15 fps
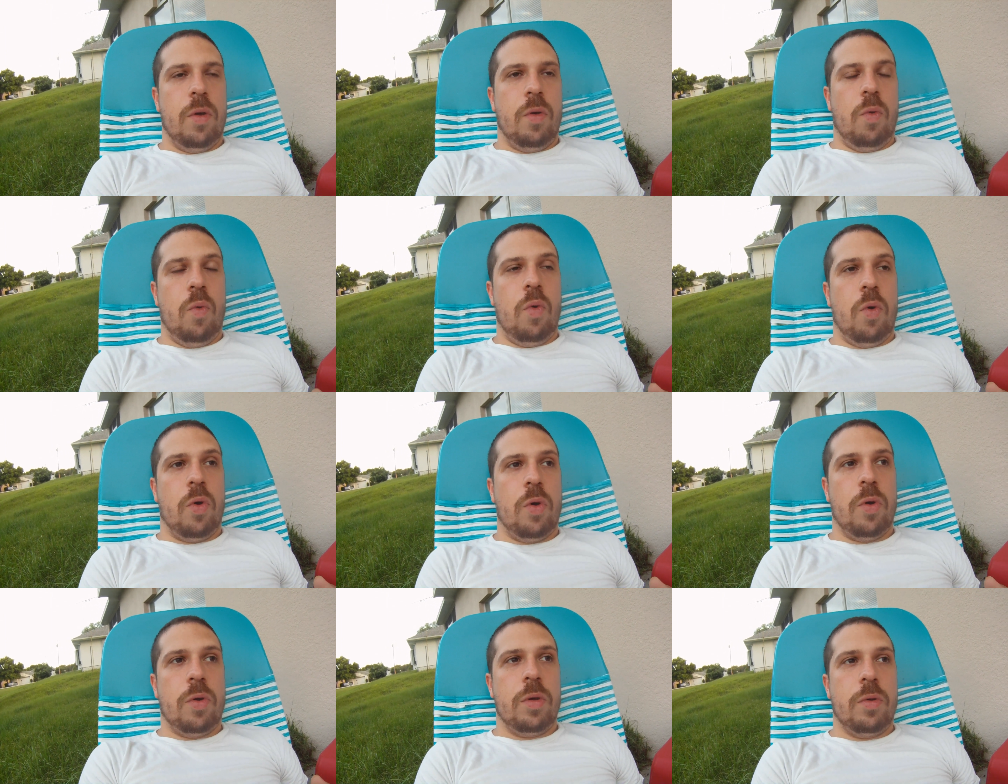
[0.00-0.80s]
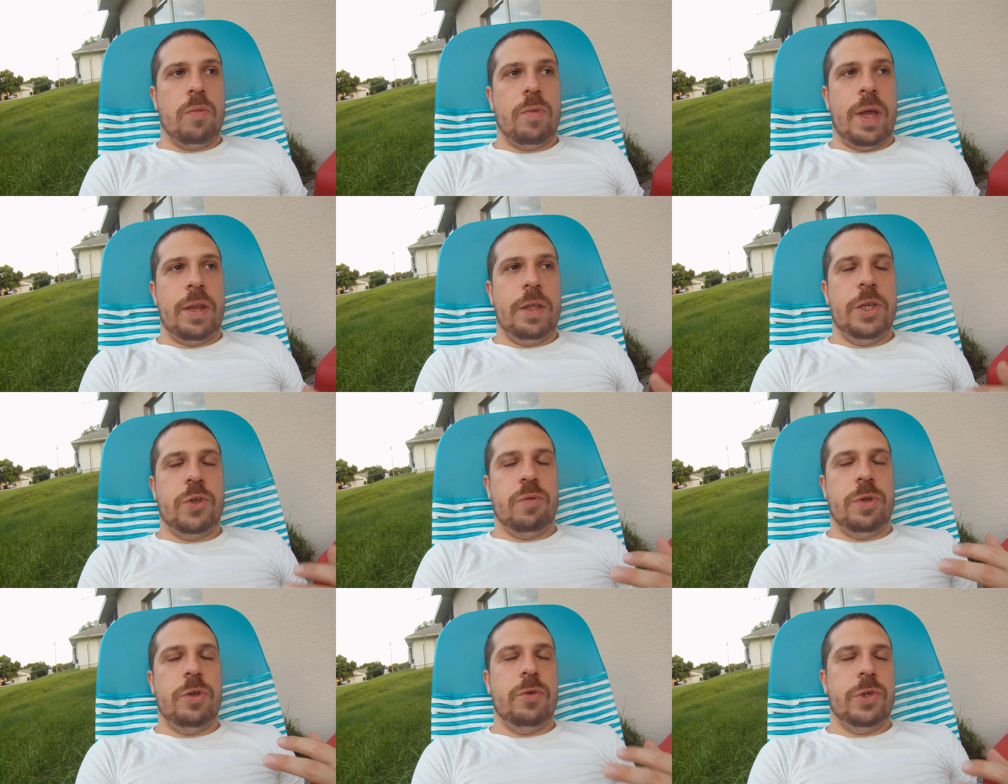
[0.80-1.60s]
or at
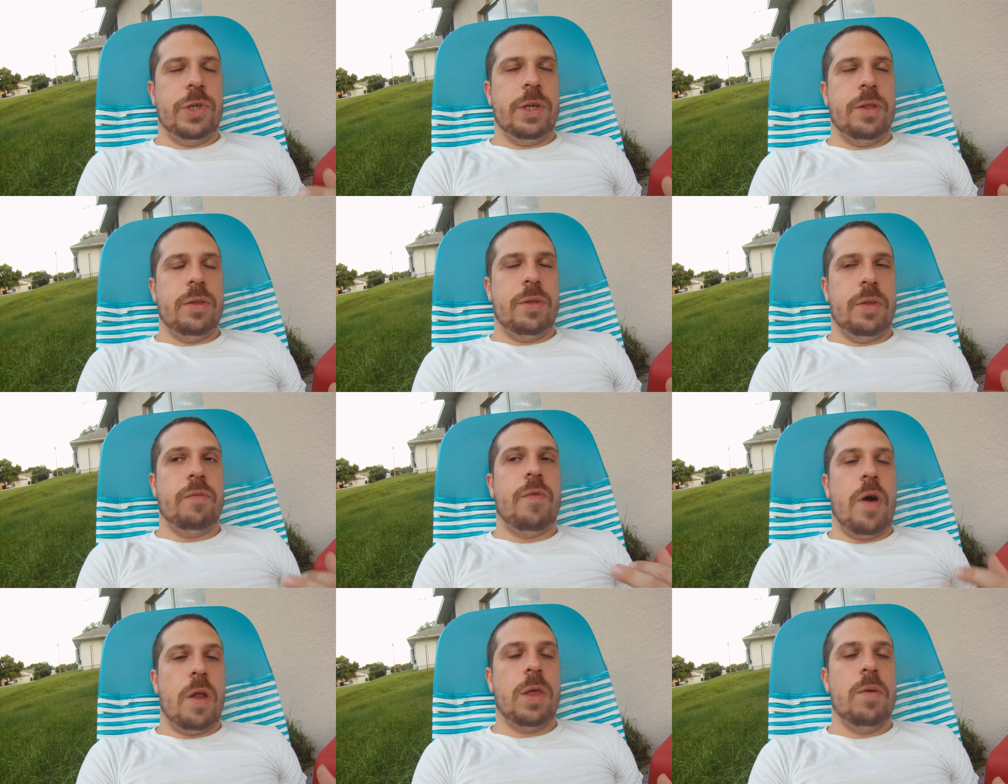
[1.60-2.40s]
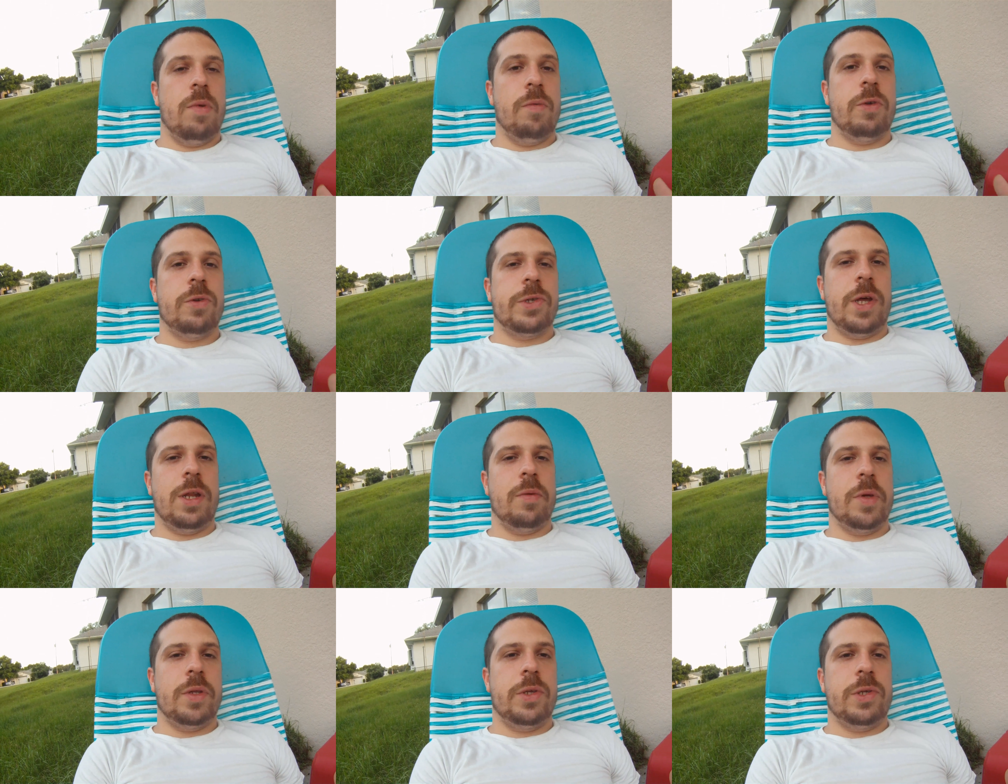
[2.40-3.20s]
least reducing the volume of those
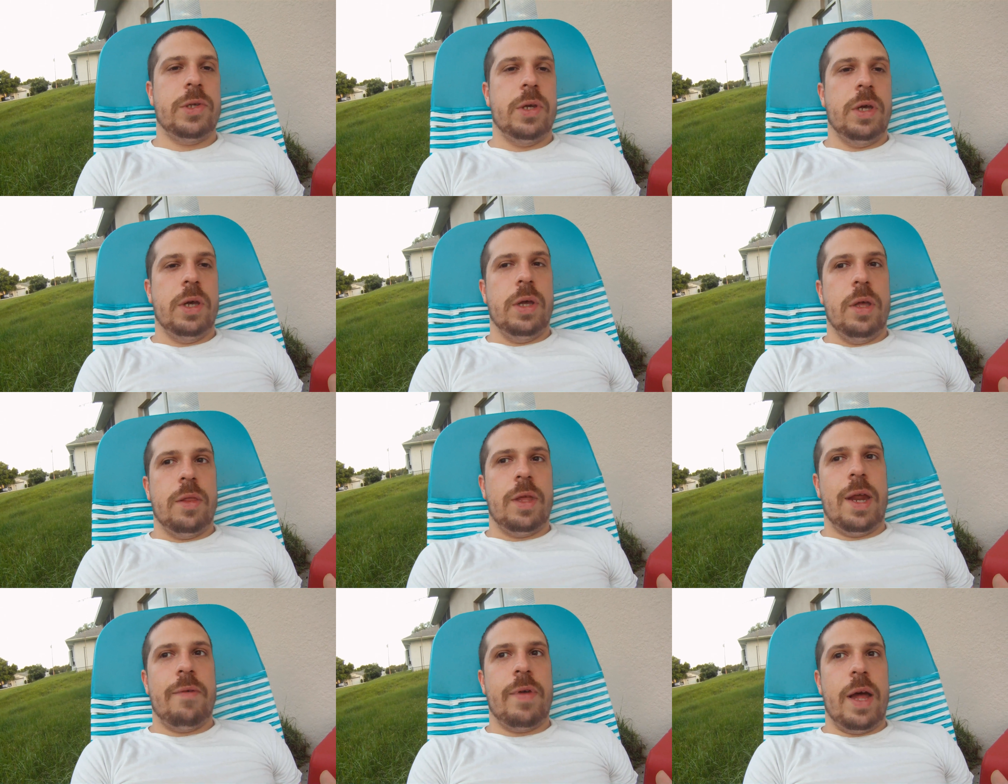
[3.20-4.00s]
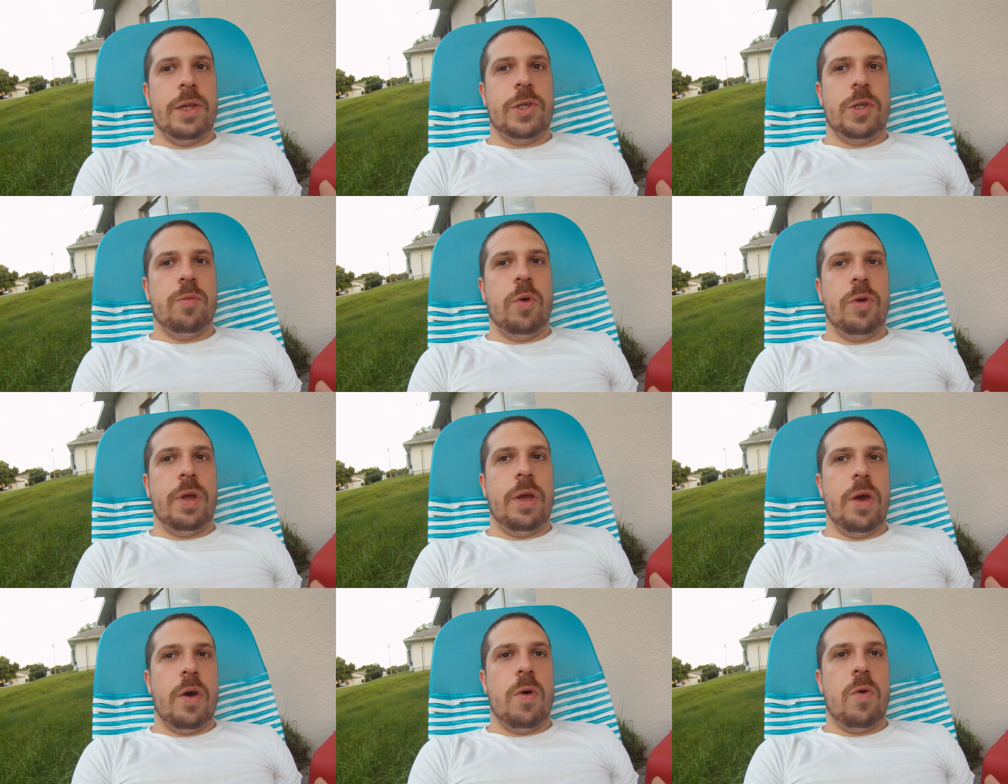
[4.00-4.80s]
elements, that I've got somewhere to
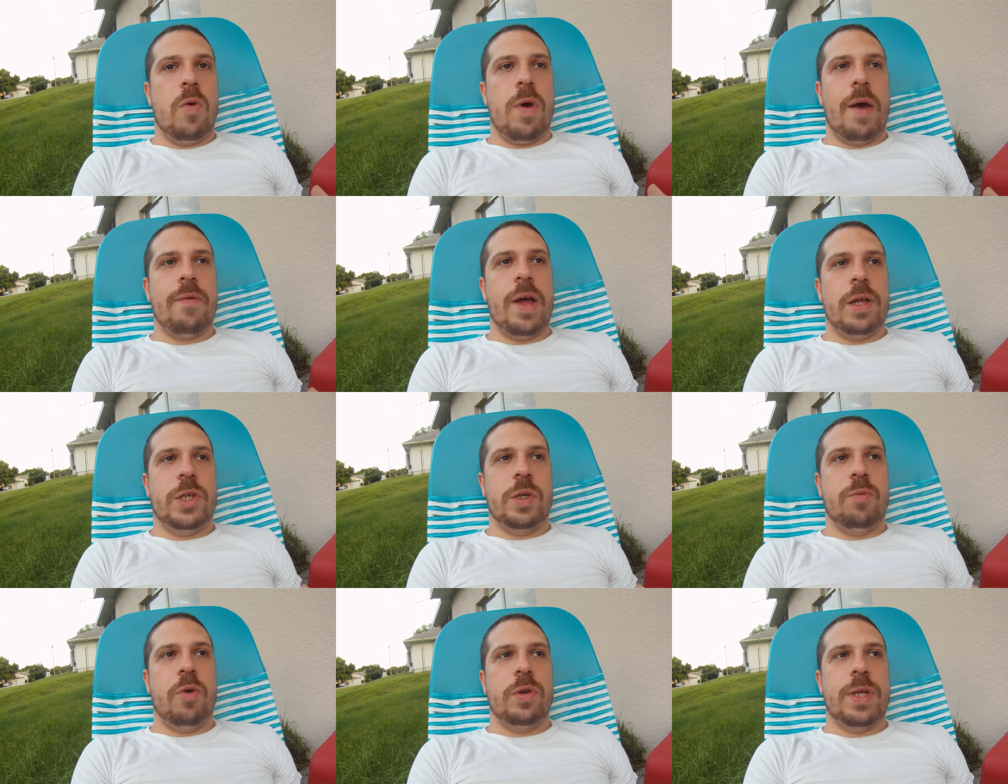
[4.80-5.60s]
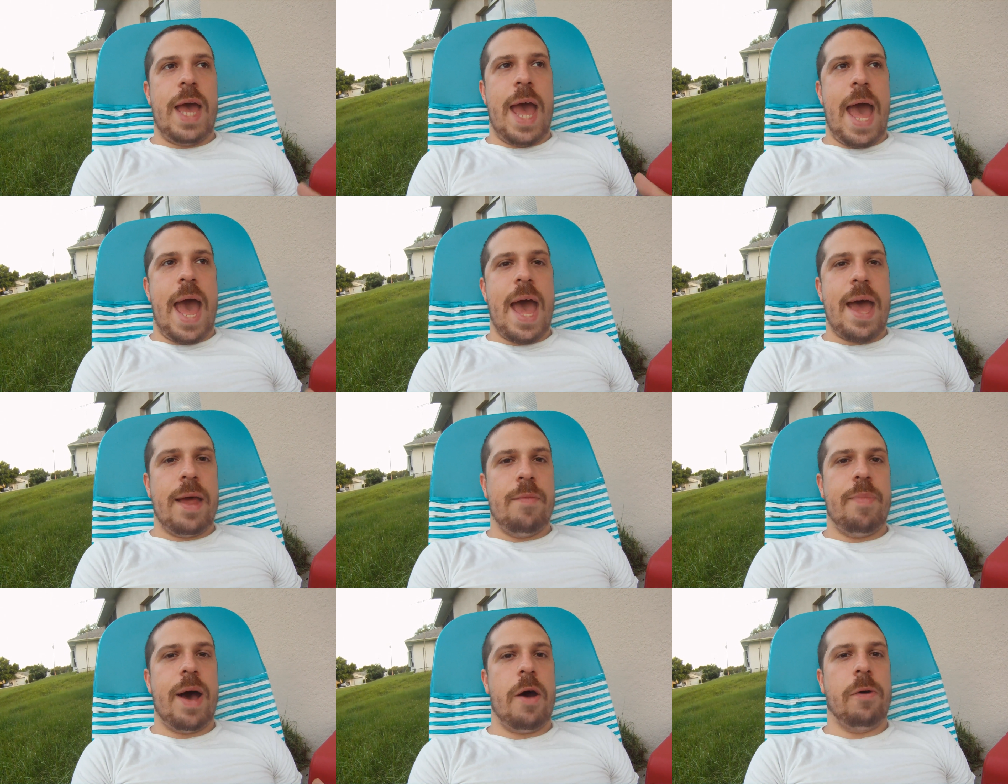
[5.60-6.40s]
go. I've got somewhere to
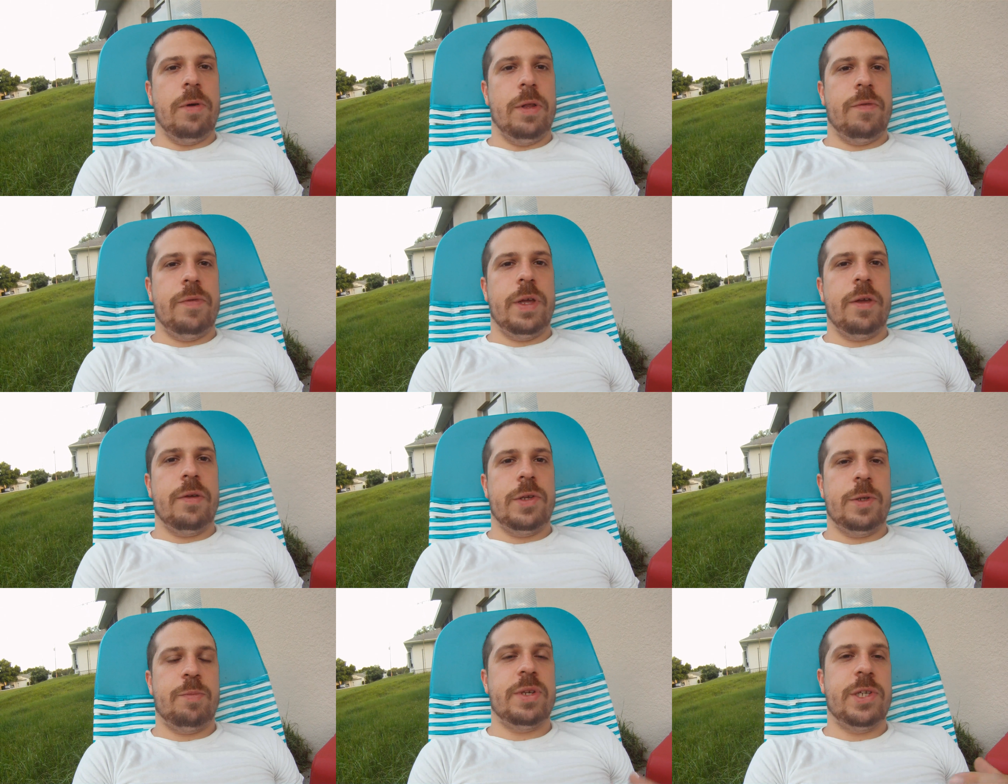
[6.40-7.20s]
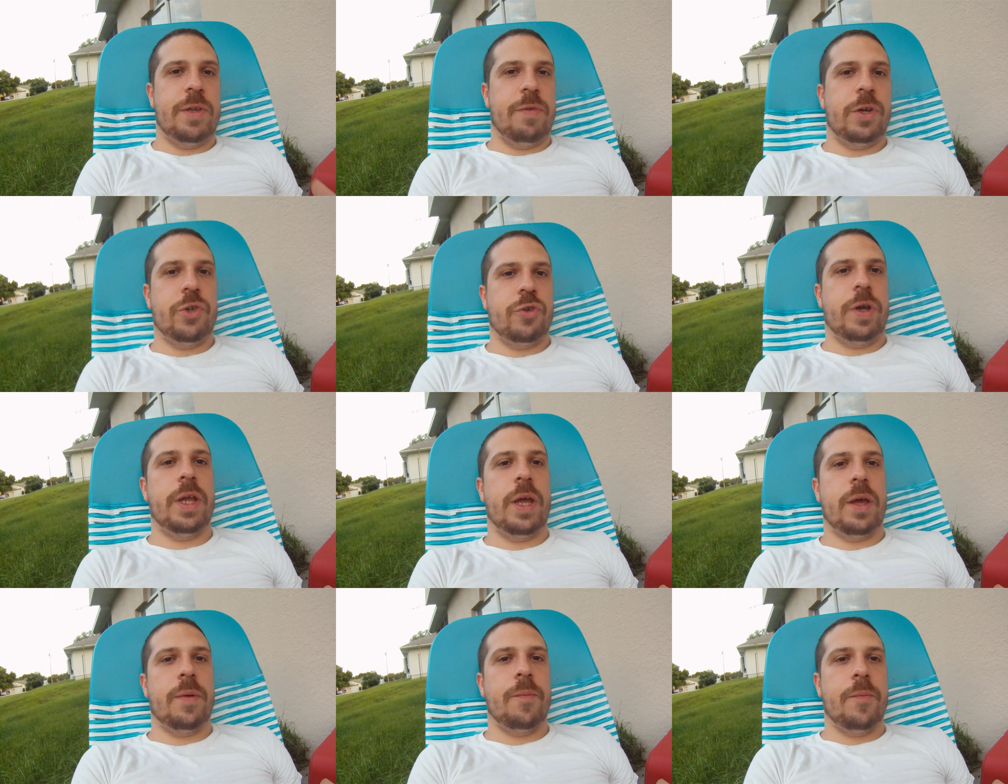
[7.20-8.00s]
add powerlifting specific
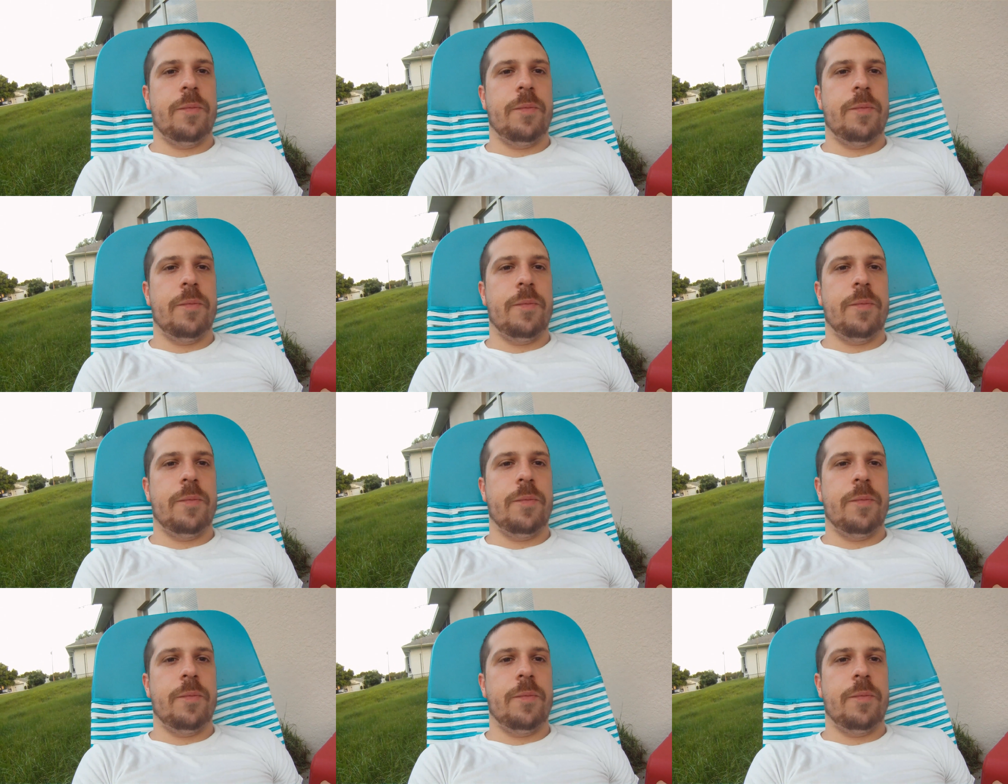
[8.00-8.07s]
training.